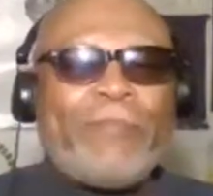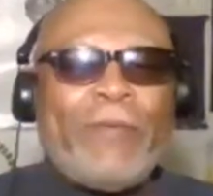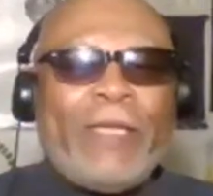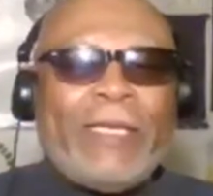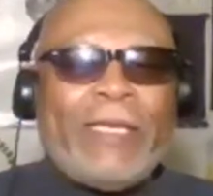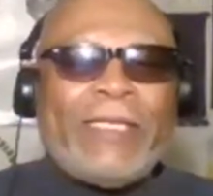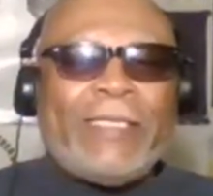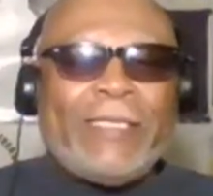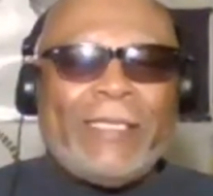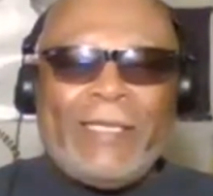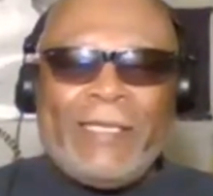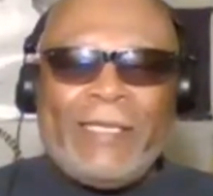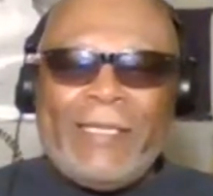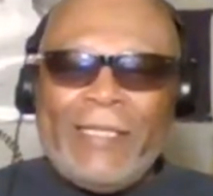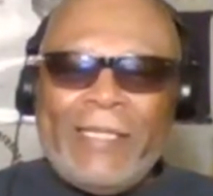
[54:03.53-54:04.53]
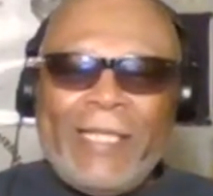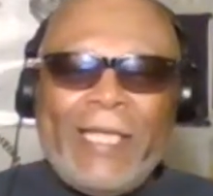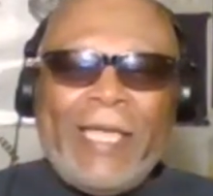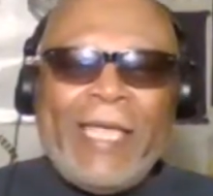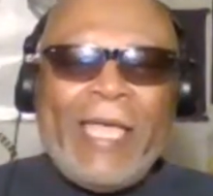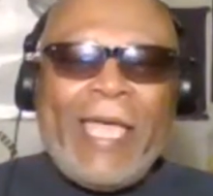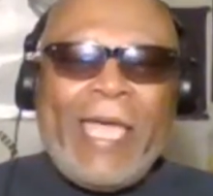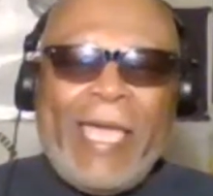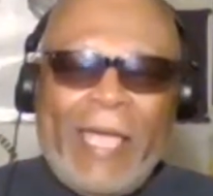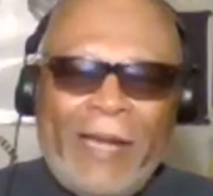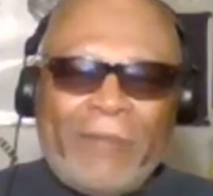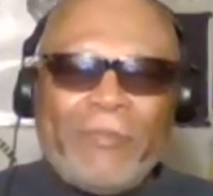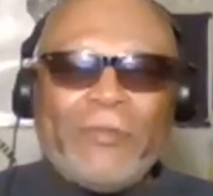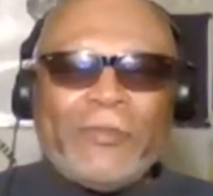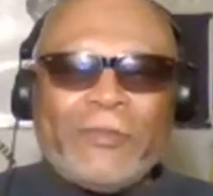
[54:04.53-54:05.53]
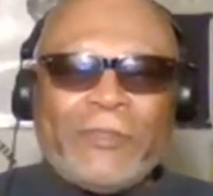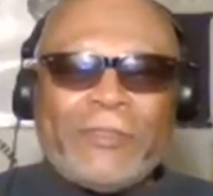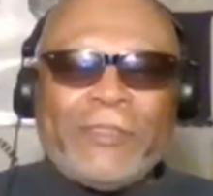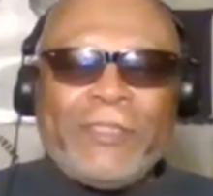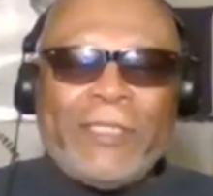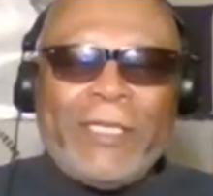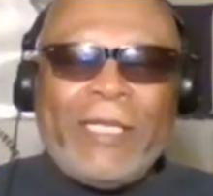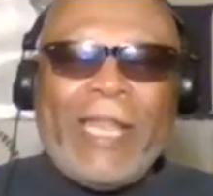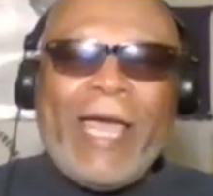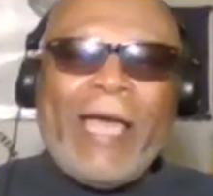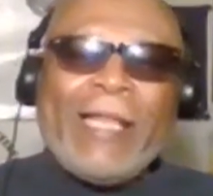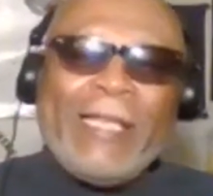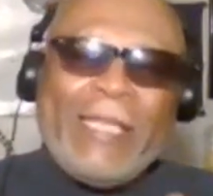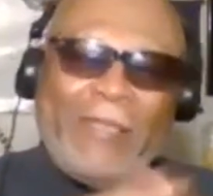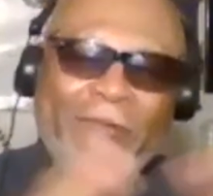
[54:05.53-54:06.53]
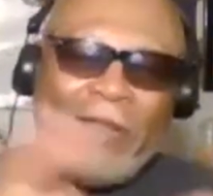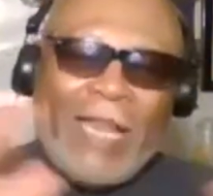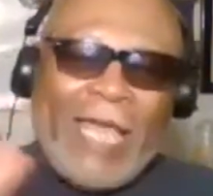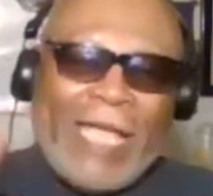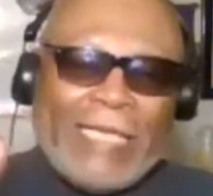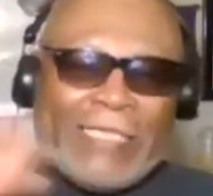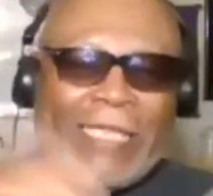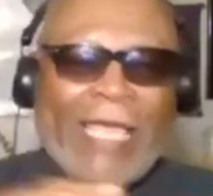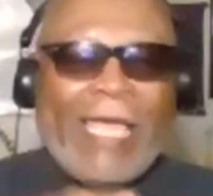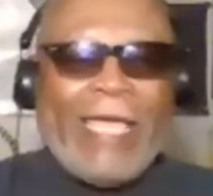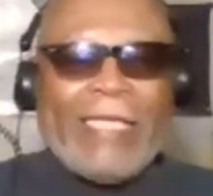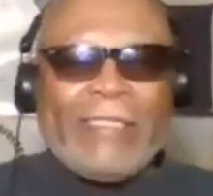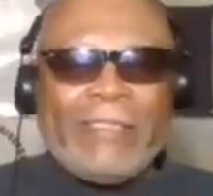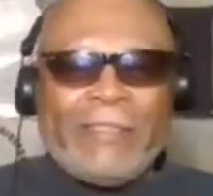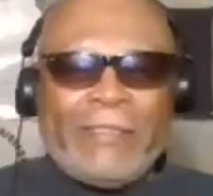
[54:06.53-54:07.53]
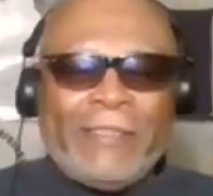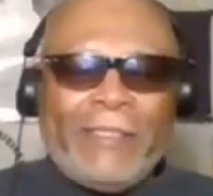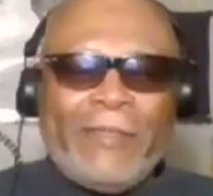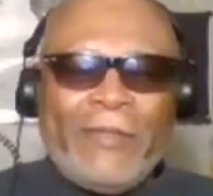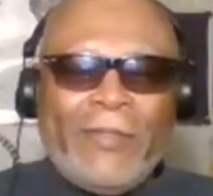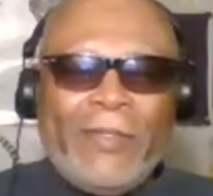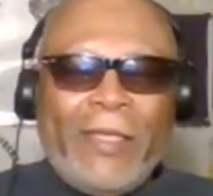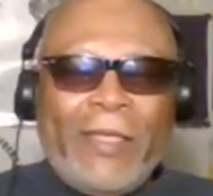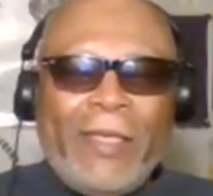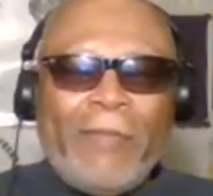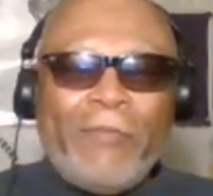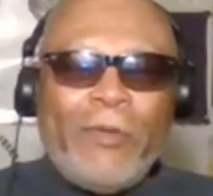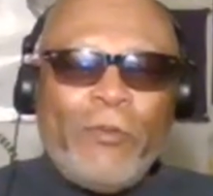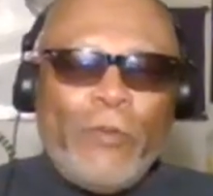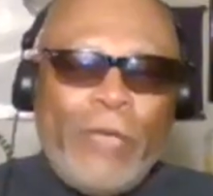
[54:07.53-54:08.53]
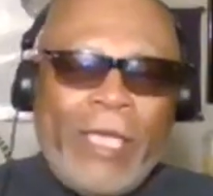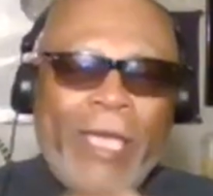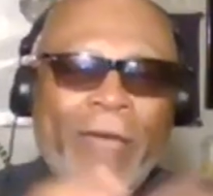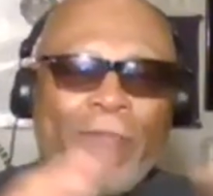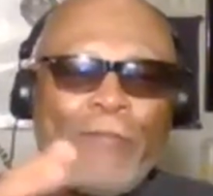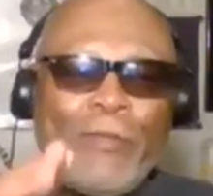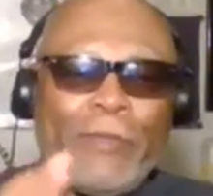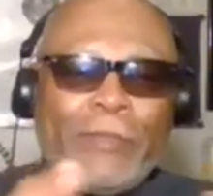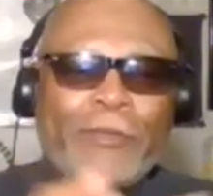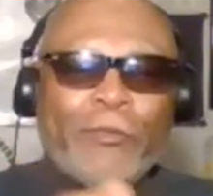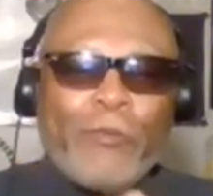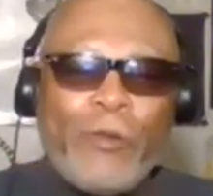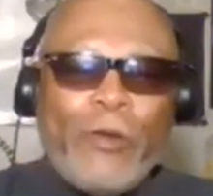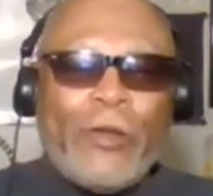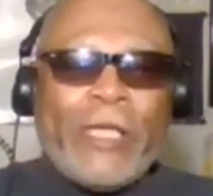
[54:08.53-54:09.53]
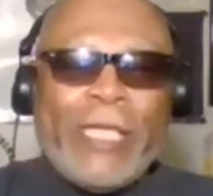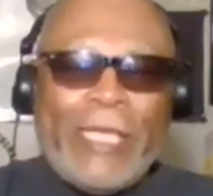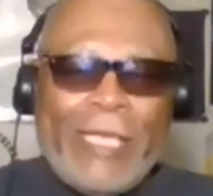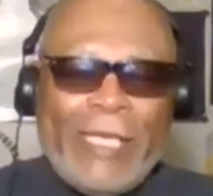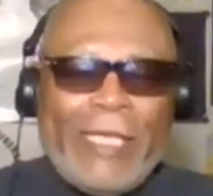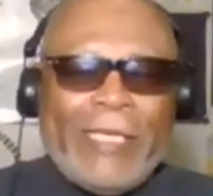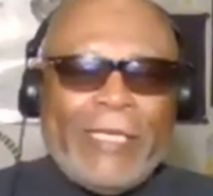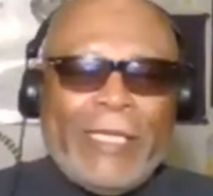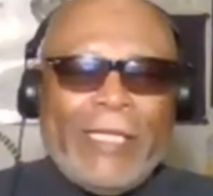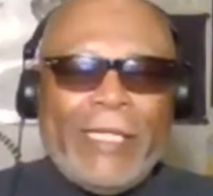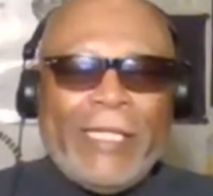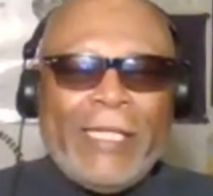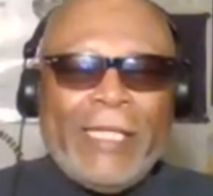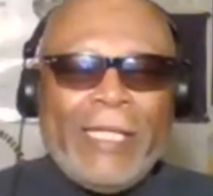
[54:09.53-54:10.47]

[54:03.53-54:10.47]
animals, and I'll leave it like that. But we have put the work in, and